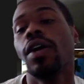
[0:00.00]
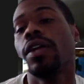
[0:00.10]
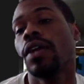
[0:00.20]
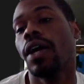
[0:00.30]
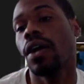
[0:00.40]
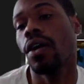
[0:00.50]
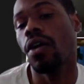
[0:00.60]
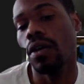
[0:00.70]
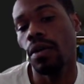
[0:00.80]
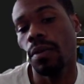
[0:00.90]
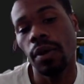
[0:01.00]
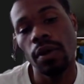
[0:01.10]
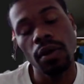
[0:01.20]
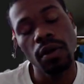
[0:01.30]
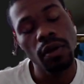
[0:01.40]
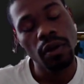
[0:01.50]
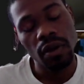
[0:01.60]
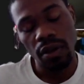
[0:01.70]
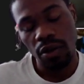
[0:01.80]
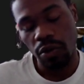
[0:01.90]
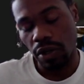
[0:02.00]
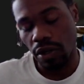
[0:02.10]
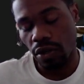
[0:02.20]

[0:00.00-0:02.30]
I done got caught up with a